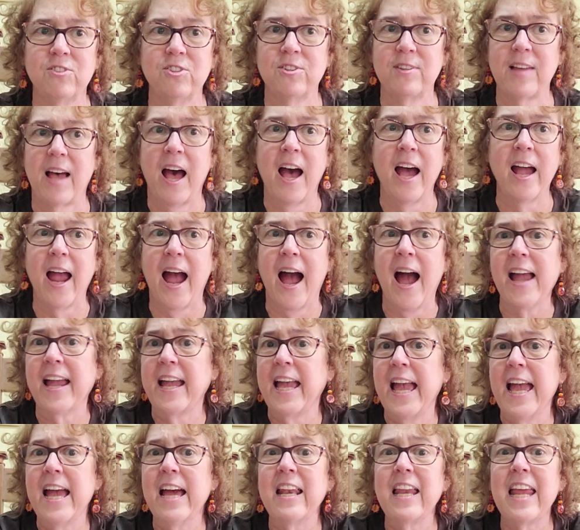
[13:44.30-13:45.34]
I
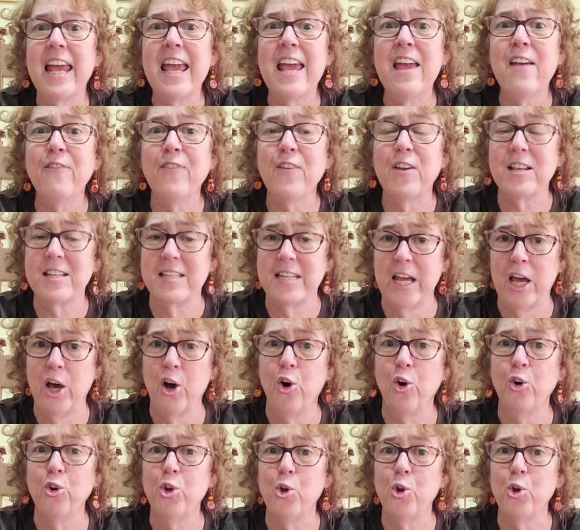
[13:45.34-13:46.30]
can't even tell